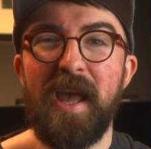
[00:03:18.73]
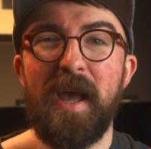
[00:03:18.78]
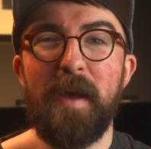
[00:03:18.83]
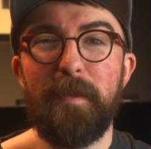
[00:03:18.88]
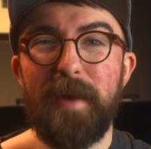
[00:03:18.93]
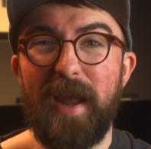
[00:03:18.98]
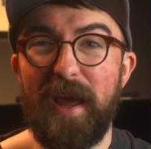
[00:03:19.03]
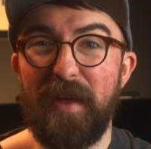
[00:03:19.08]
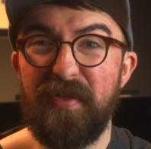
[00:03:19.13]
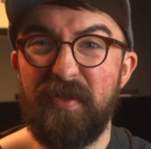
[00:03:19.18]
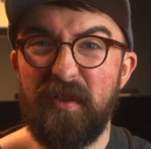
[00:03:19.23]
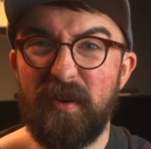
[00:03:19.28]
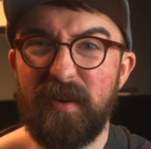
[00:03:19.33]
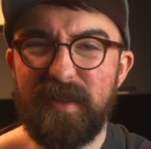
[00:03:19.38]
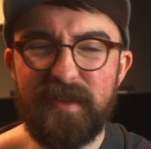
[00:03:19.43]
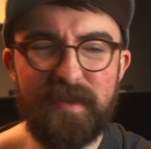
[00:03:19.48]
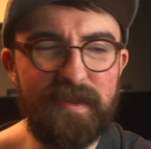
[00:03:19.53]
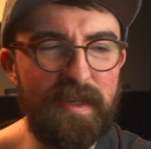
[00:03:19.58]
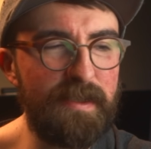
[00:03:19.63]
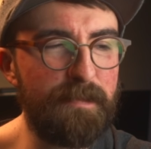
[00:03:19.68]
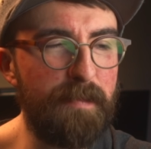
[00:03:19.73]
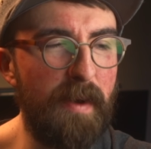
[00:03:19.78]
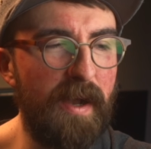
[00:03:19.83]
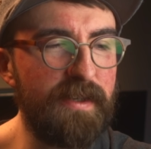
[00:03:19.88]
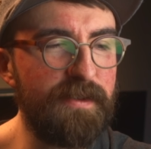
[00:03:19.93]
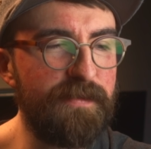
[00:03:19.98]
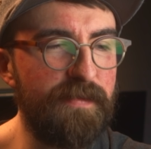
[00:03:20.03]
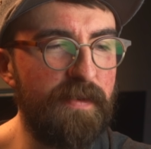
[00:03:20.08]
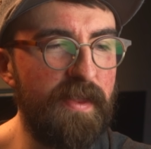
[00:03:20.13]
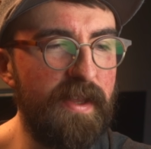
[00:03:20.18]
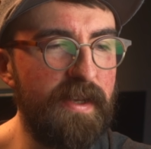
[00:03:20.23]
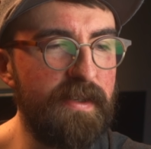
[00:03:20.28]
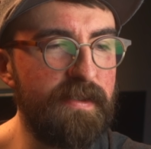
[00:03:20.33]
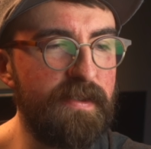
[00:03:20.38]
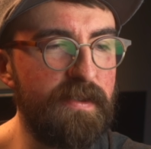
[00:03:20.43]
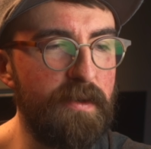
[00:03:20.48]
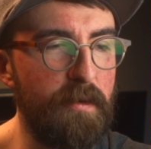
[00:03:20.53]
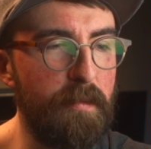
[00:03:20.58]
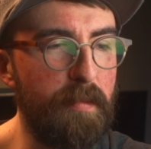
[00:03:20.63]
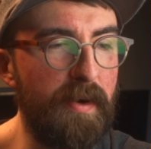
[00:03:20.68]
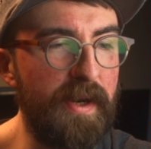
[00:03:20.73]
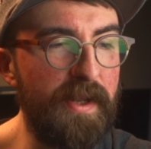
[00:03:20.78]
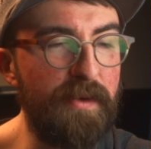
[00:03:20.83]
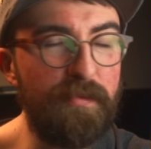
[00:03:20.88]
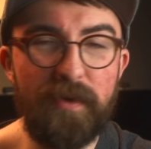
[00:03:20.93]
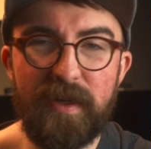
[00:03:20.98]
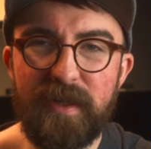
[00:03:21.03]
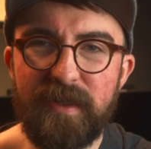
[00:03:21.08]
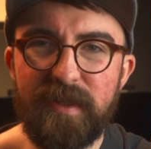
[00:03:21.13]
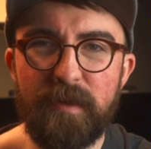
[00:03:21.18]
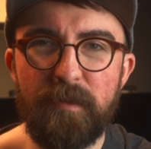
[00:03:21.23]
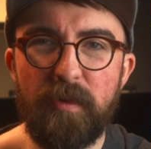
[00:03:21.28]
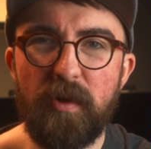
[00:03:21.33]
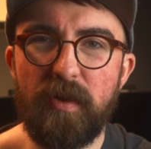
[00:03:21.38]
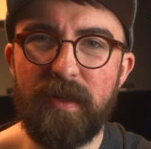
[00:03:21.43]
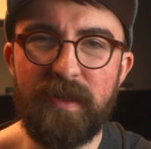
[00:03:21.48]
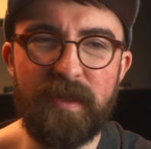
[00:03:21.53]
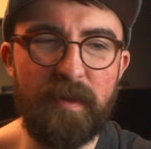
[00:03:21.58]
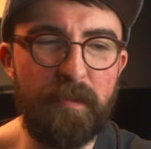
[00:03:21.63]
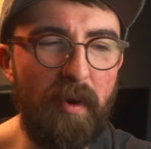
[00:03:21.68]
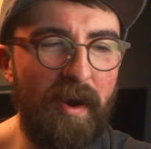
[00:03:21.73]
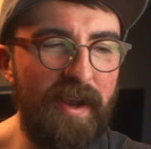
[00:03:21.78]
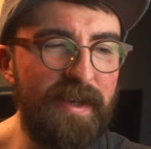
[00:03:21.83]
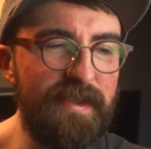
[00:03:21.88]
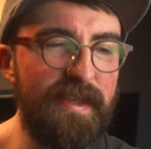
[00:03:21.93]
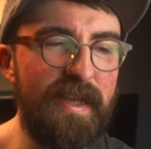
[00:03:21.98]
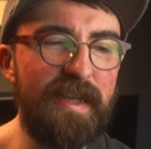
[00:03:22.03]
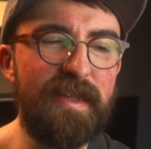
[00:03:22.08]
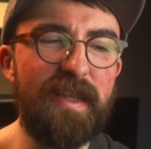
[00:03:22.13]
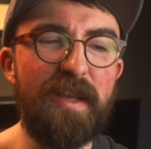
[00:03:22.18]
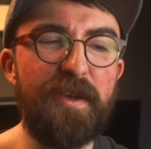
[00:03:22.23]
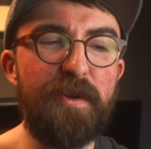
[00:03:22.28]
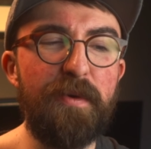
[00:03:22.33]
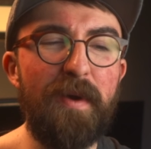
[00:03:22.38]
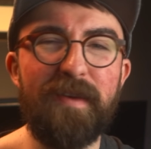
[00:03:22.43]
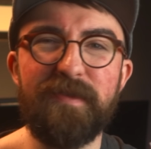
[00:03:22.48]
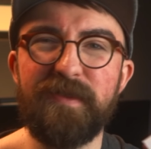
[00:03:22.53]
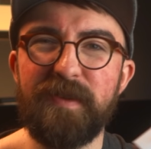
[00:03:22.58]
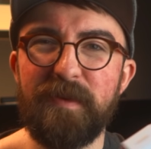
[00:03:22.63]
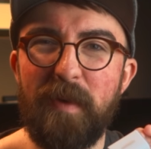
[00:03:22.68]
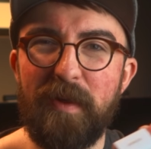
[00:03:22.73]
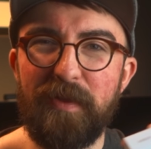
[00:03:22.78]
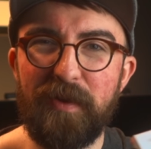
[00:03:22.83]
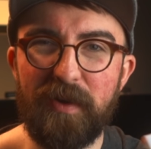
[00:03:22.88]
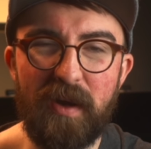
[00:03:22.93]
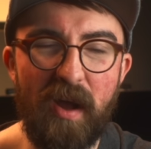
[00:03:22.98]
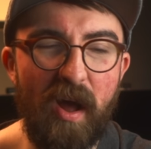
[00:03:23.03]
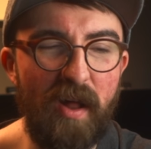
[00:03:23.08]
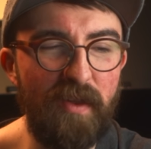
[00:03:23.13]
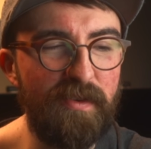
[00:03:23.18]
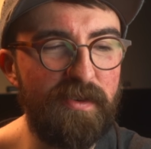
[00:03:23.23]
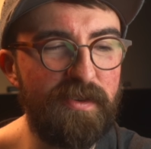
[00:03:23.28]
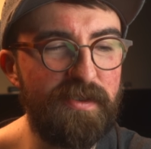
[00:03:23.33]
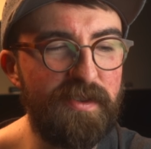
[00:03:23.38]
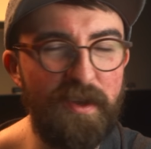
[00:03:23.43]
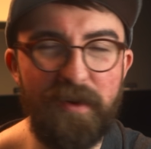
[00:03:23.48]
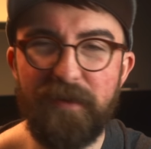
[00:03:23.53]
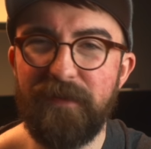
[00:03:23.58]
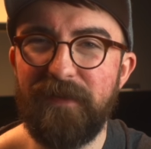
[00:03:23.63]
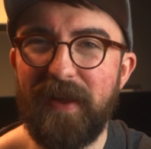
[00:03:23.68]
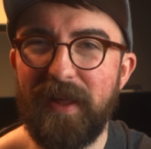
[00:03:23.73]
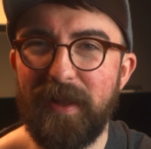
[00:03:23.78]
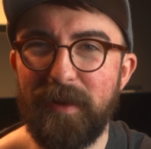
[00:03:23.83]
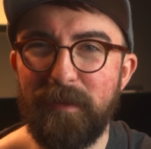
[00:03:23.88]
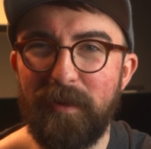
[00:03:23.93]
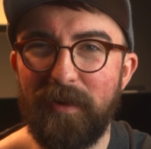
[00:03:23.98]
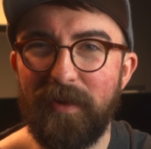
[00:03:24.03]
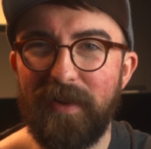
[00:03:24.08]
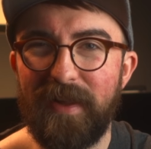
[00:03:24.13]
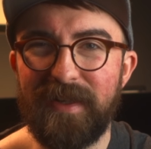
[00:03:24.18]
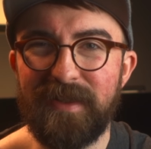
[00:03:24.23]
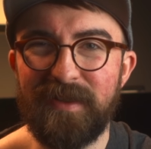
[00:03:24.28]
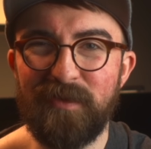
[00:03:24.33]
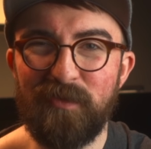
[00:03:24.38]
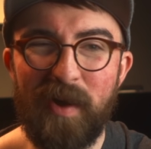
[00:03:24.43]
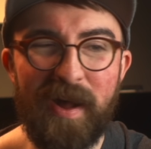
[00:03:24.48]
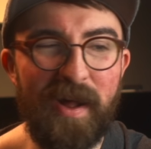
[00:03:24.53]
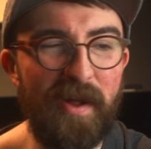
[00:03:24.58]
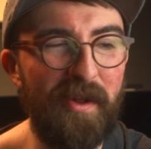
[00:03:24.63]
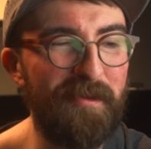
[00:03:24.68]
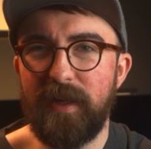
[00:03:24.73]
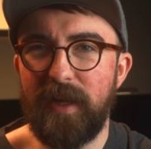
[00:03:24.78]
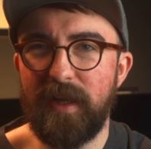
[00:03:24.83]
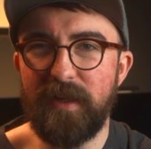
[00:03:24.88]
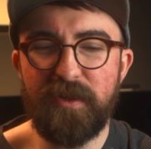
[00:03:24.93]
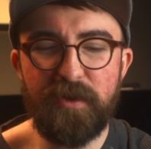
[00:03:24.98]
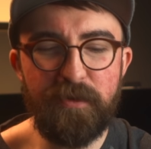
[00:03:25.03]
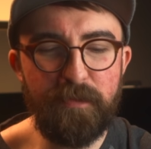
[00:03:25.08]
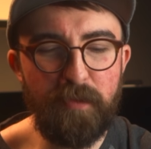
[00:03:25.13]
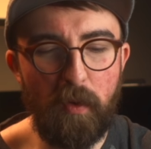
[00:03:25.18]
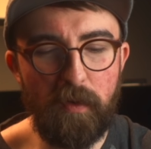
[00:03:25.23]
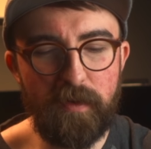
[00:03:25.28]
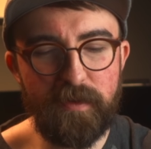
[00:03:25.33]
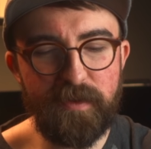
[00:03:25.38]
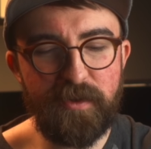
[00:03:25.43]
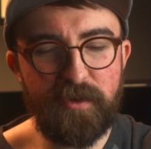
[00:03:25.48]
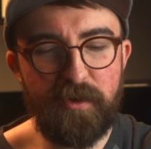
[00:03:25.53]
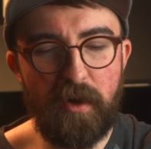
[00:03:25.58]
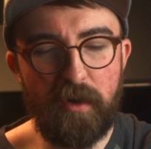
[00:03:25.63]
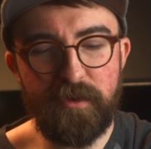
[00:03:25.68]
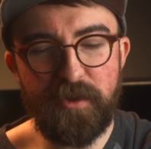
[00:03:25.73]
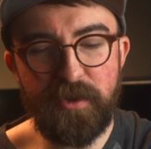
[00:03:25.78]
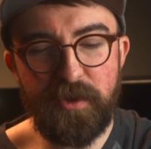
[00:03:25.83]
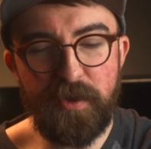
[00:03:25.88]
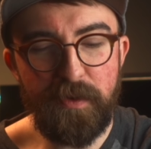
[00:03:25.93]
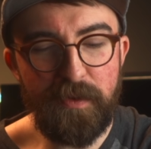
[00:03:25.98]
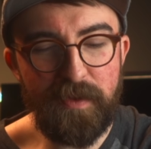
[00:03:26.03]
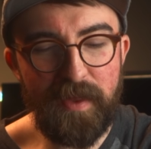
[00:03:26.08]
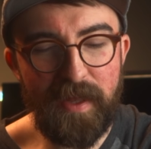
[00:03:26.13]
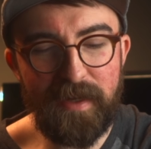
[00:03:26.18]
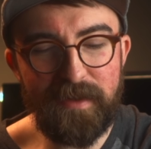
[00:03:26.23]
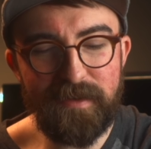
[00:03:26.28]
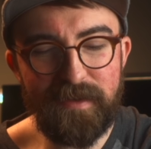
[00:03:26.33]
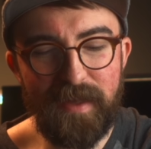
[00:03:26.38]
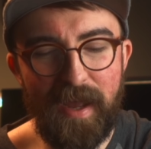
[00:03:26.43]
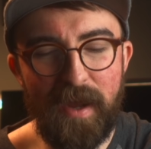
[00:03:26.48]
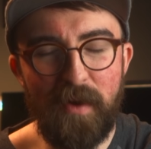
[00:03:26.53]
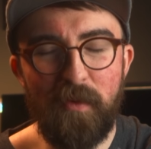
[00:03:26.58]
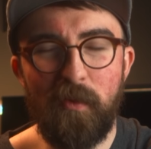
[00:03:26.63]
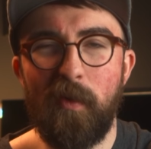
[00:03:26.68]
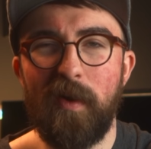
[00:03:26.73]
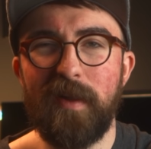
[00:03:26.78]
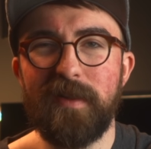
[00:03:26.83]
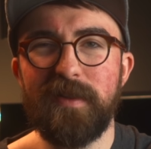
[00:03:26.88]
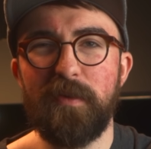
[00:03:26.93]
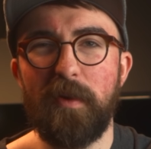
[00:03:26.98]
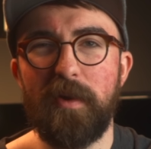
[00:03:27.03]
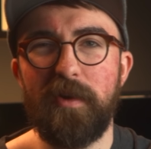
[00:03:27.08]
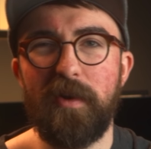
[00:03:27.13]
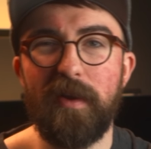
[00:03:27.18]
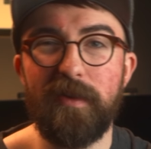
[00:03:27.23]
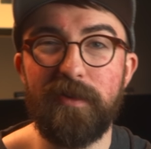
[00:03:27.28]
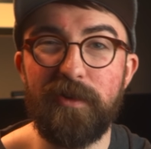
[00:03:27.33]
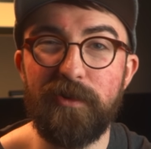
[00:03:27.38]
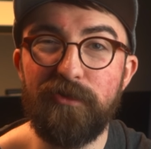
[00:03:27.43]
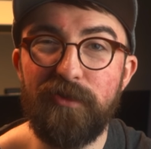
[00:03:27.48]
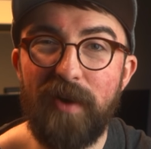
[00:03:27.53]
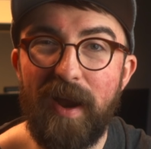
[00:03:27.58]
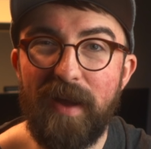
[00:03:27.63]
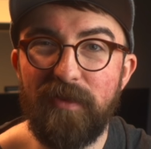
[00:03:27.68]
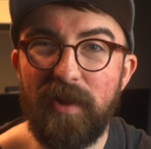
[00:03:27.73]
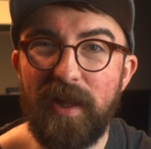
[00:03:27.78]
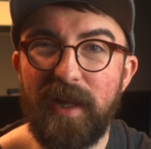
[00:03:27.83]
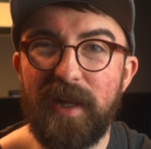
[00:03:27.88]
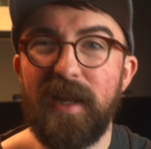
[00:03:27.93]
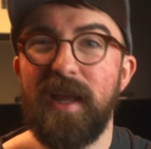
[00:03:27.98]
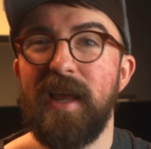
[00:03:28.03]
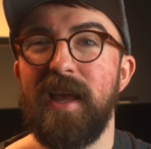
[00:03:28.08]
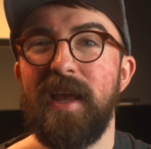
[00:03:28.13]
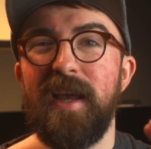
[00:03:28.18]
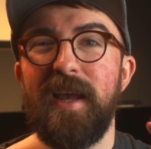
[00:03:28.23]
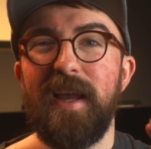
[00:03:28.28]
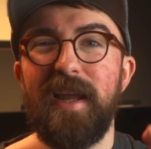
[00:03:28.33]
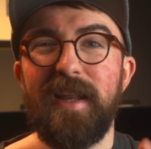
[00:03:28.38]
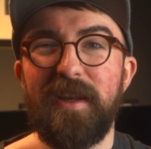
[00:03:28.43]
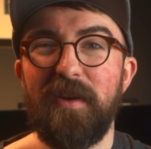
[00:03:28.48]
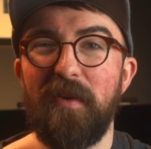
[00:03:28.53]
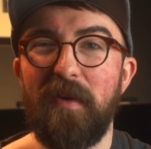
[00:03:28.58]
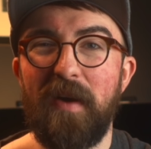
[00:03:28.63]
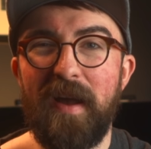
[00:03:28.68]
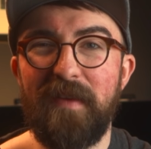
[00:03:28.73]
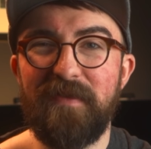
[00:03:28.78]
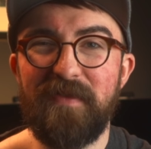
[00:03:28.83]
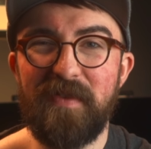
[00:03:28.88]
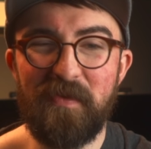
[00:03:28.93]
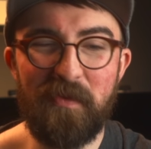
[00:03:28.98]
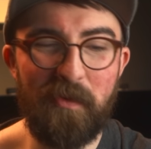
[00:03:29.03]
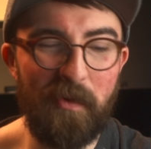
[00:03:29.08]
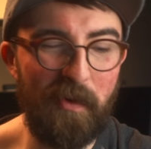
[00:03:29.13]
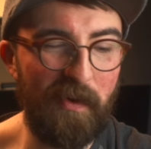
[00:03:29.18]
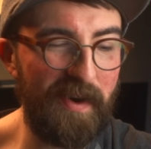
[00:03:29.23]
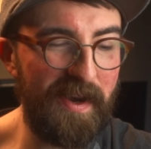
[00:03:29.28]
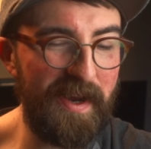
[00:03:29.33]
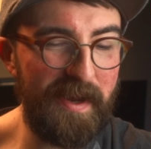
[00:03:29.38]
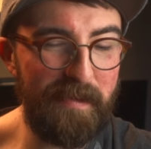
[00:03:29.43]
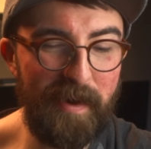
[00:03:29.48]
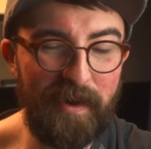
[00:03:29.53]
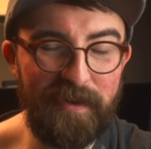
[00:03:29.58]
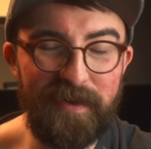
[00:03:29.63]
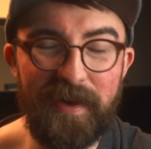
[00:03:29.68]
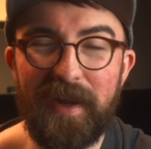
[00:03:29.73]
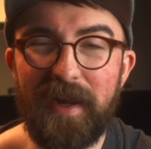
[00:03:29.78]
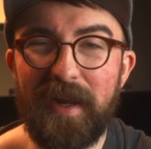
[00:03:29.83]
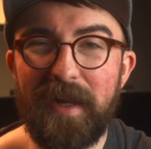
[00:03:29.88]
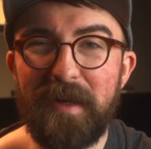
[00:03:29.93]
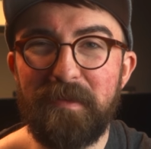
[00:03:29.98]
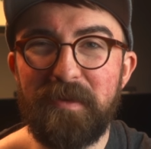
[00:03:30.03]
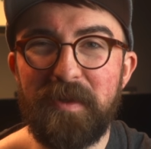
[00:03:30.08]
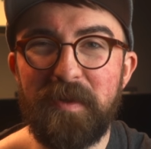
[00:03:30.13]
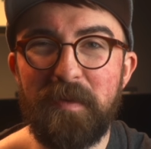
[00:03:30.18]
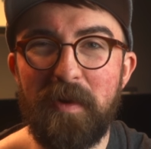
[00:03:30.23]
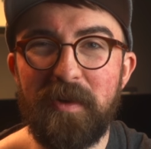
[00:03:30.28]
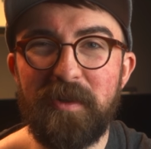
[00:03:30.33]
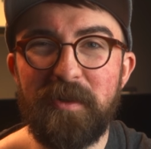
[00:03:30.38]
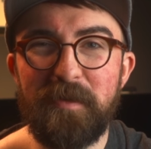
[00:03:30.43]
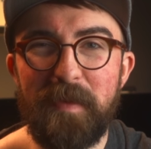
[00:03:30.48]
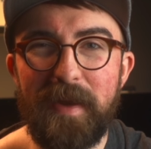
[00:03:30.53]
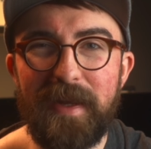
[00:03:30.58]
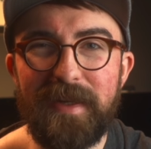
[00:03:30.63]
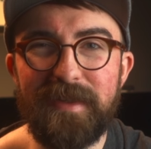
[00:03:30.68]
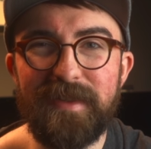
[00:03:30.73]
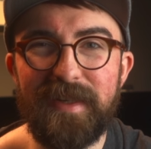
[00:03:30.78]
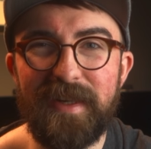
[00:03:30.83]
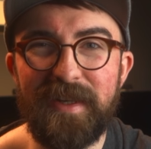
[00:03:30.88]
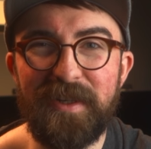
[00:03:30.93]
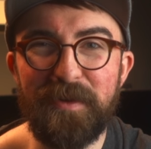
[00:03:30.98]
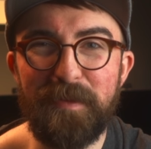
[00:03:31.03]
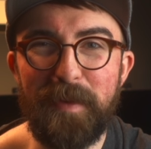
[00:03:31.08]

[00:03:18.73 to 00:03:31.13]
But yeah, 36 bucks for this, so pretty reasonable in the pricing. They do have some other colors available as well. You get two ports, charge two things at once while you're on your traveling, and you don't have to worry about taking up too much space in your